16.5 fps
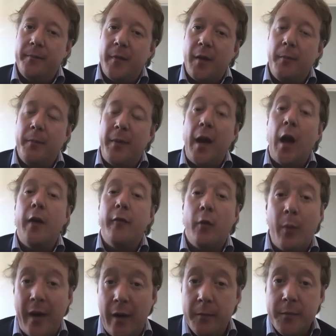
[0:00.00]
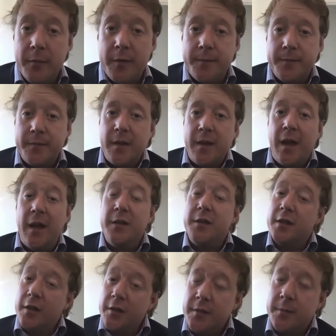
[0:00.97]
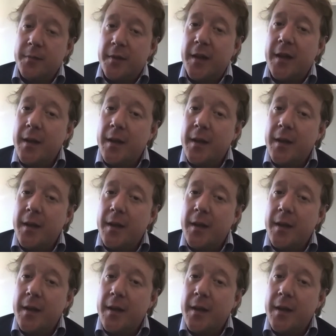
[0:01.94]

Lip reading: being overwhelmed. And do you know something,